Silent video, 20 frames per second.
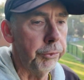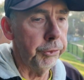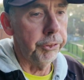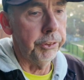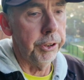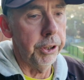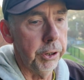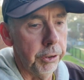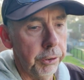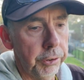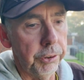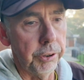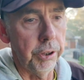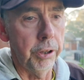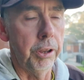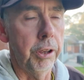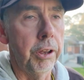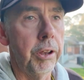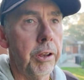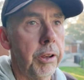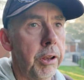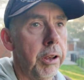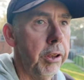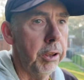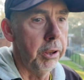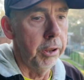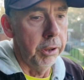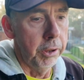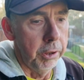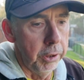for tennis.
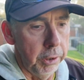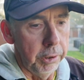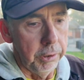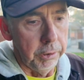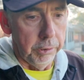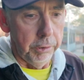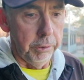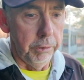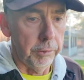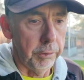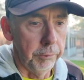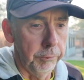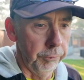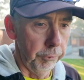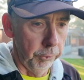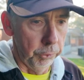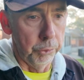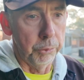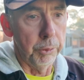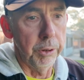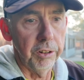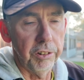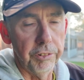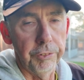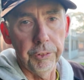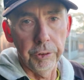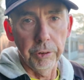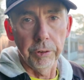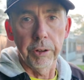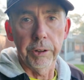You can always
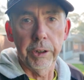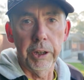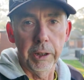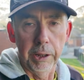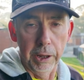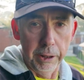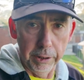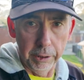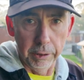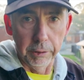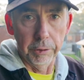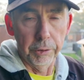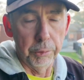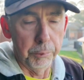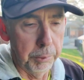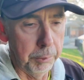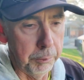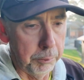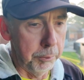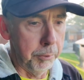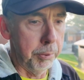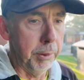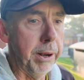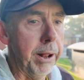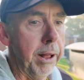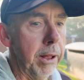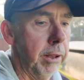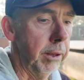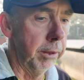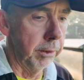feel like you're getting a little bit
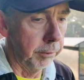better,